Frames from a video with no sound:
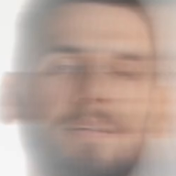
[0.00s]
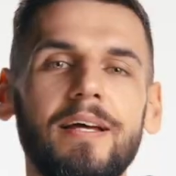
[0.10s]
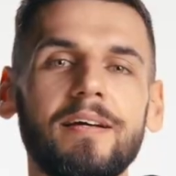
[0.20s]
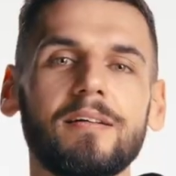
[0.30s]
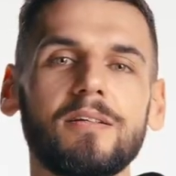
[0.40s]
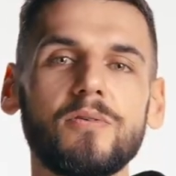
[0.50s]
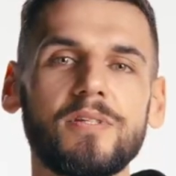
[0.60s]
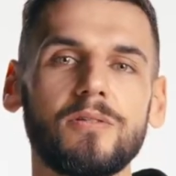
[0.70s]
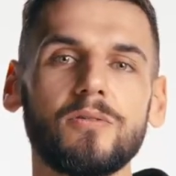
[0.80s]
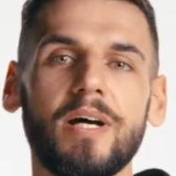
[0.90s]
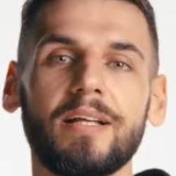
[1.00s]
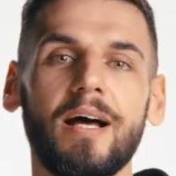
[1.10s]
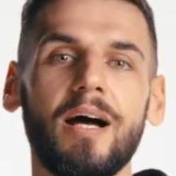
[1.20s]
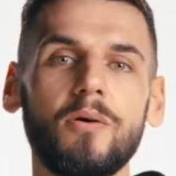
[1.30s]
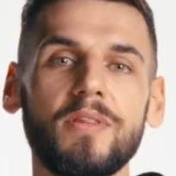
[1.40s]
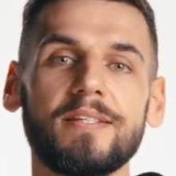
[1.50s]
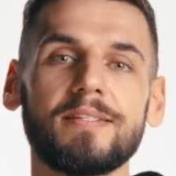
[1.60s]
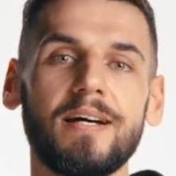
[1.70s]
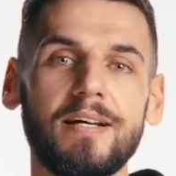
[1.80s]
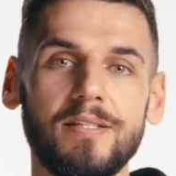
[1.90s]
Take a closer look at how the
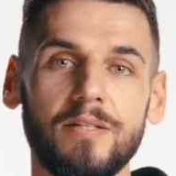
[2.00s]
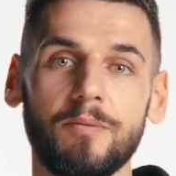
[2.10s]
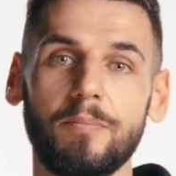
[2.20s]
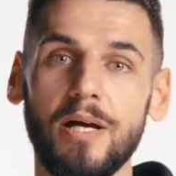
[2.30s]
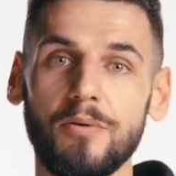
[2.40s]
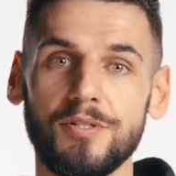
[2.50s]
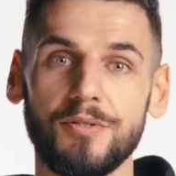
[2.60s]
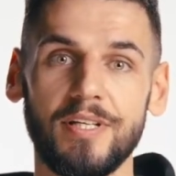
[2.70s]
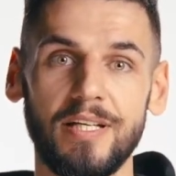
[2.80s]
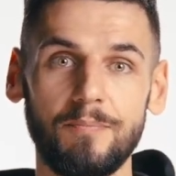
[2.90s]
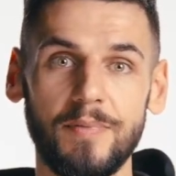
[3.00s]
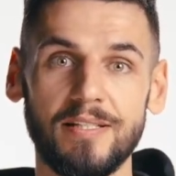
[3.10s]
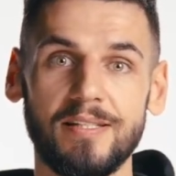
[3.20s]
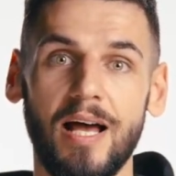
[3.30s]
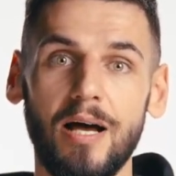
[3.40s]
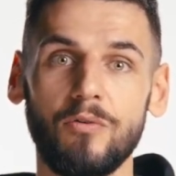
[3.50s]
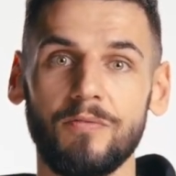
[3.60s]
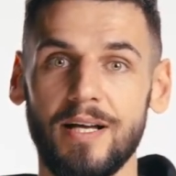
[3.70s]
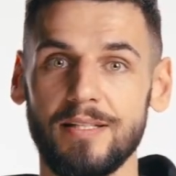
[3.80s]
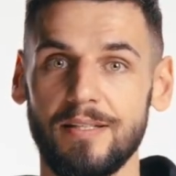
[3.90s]
size of a parachute impacts how
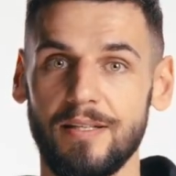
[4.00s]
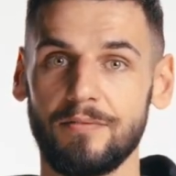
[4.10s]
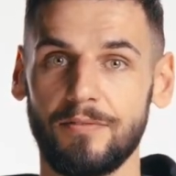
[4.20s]
fast it